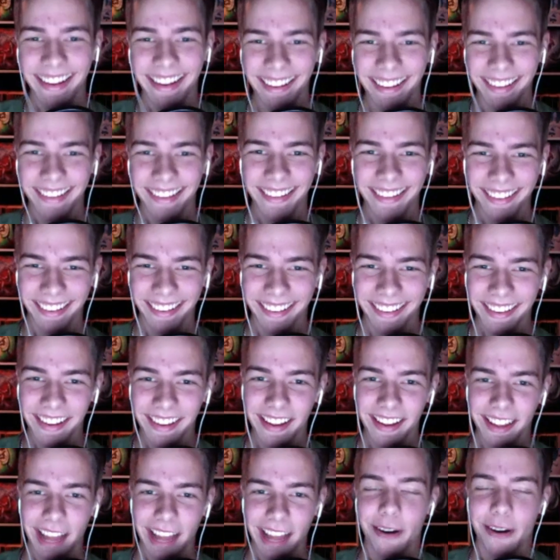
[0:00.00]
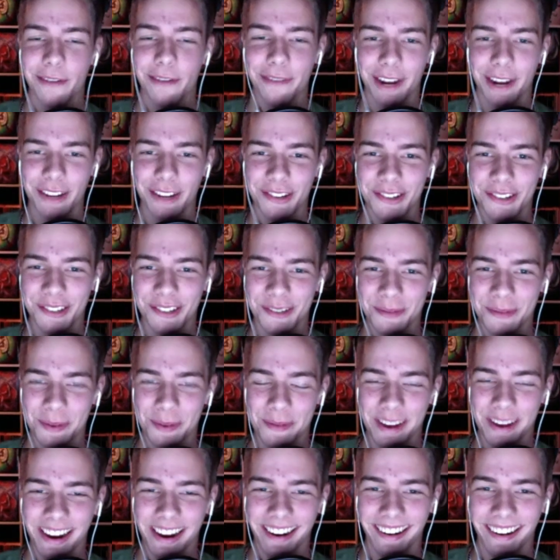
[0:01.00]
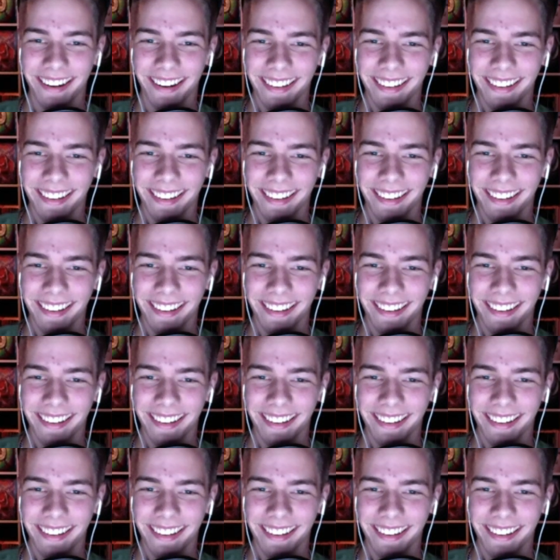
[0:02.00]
All right. I'll invite you to the premiere.